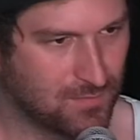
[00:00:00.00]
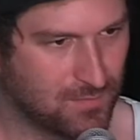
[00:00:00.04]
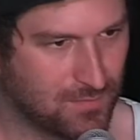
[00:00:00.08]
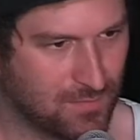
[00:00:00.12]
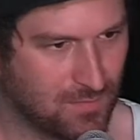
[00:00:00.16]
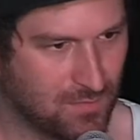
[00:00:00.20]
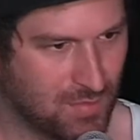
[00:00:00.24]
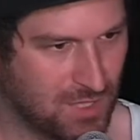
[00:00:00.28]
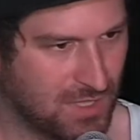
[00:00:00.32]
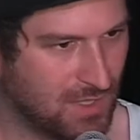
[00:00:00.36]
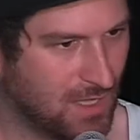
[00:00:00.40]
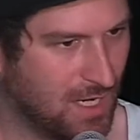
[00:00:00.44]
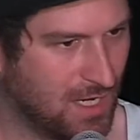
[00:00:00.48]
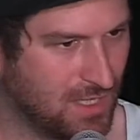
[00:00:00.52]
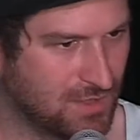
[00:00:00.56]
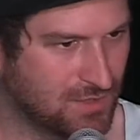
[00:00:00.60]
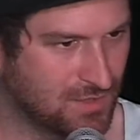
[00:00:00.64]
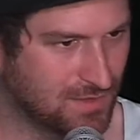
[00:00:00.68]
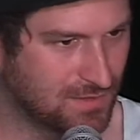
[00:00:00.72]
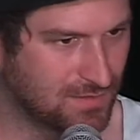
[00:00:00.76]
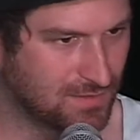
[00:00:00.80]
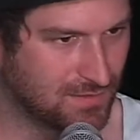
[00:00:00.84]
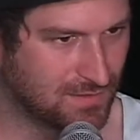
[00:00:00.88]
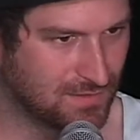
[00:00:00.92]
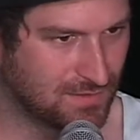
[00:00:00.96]
but I
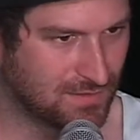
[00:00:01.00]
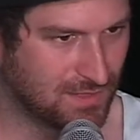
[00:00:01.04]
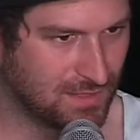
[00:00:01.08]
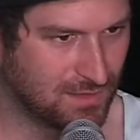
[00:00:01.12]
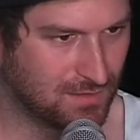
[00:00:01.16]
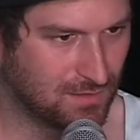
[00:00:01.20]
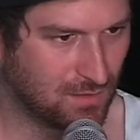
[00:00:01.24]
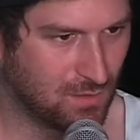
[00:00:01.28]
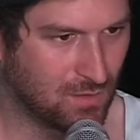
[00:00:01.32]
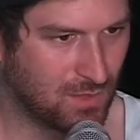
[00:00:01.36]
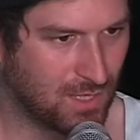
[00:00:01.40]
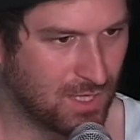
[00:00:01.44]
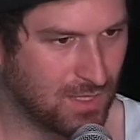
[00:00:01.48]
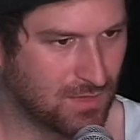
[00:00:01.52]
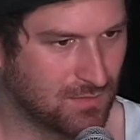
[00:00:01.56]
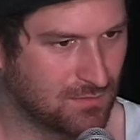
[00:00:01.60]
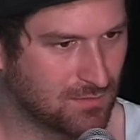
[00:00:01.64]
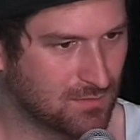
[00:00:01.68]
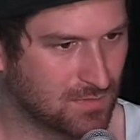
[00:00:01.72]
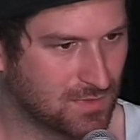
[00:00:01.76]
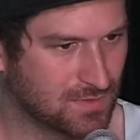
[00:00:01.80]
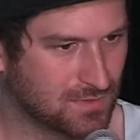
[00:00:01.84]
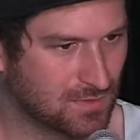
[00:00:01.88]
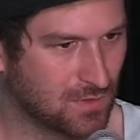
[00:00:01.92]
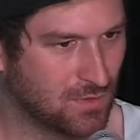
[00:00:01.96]
just said, okay,
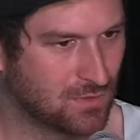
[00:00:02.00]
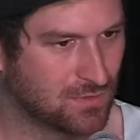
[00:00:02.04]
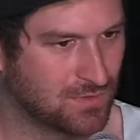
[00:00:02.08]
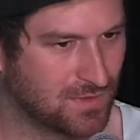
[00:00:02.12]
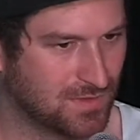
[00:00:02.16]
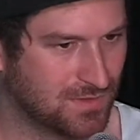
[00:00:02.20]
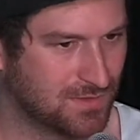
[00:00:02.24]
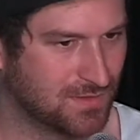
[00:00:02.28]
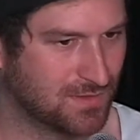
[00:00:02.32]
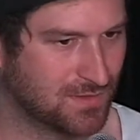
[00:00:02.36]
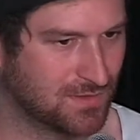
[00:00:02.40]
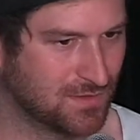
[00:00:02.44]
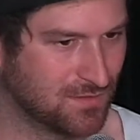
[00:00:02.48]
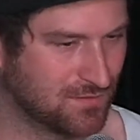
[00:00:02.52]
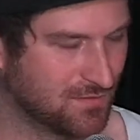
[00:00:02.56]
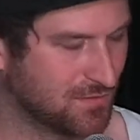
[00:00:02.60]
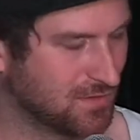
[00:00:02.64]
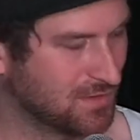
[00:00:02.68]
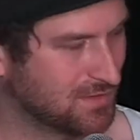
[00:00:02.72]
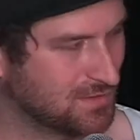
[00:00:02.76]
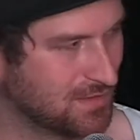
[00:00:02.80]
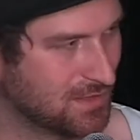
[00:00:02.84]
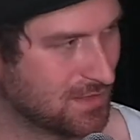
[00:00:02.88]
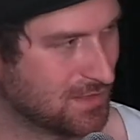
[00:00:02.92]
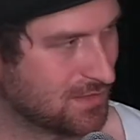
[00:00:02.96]
so this is the
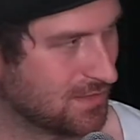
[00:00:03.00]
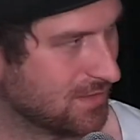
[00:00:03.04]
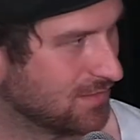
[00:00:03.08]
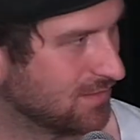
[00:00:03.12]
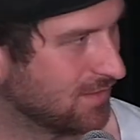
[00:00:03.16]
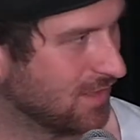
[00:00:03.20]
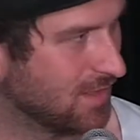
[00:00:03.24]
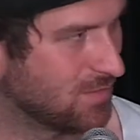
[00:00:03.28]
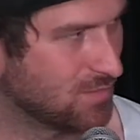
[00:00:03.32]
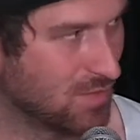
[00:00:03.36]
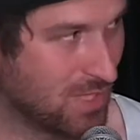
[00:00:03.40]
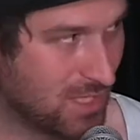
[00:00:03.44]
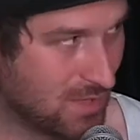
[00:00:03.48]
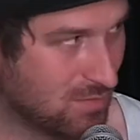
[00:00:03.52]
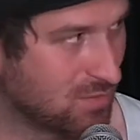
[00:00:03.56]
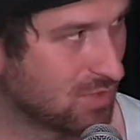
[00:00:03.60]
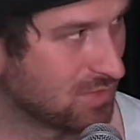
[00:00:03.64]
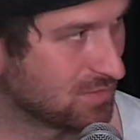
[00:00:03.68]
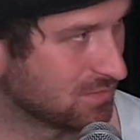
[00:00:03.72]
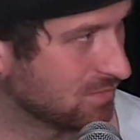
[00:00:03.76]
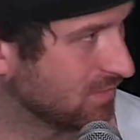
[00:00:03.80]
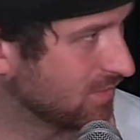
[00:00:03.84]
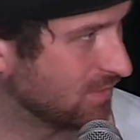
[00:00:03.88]
first thing that I'm able to